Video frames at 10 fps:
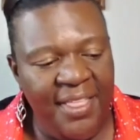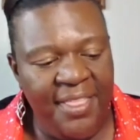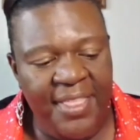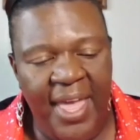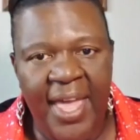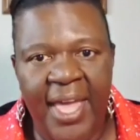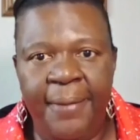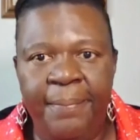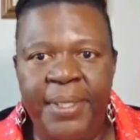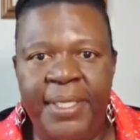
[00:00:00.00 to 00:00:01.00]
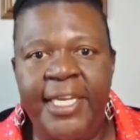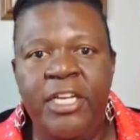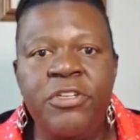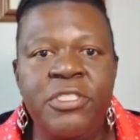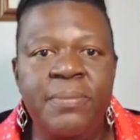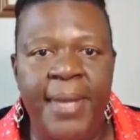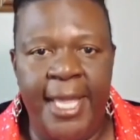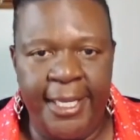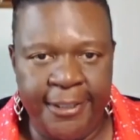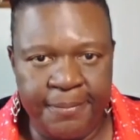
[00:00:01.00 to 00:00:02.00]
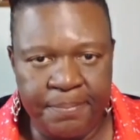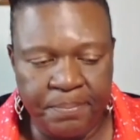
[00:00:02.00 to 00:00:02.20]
that beginners make